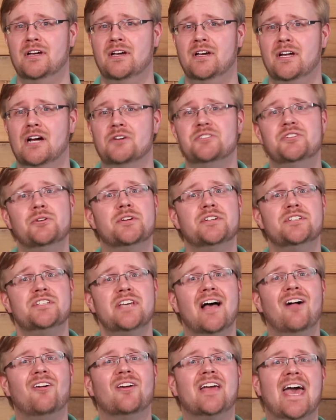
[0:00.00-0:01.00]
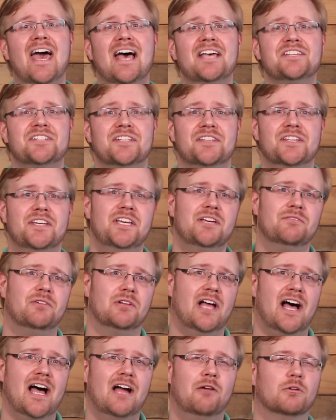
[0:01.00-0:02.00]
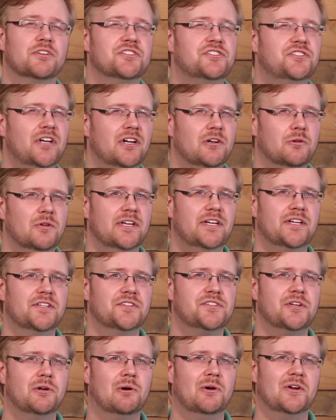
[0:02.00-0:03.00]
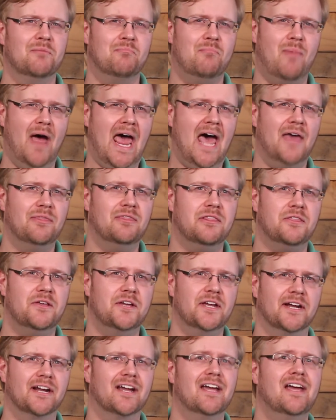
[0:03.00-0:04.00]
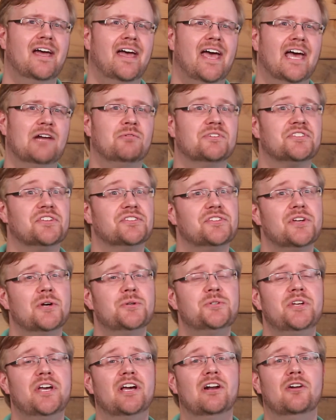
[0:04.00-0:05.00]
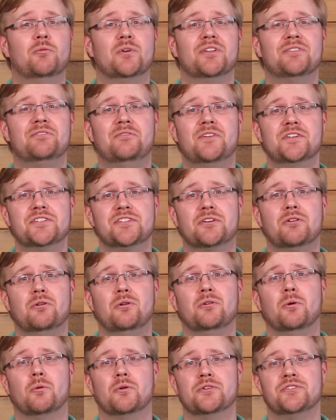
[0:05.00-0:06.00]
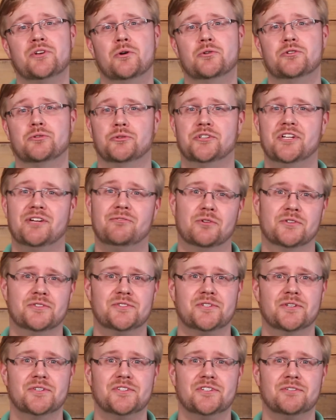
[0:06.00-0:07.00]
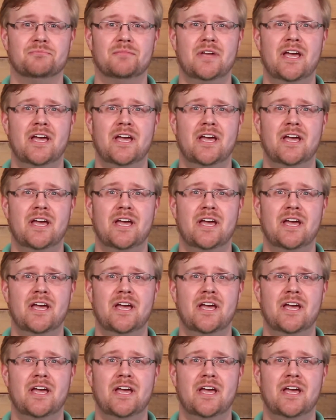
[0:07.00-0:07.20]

Now, as you can tell, casting the evil eye was generally considered a bad thing and was associated with physical or social differences.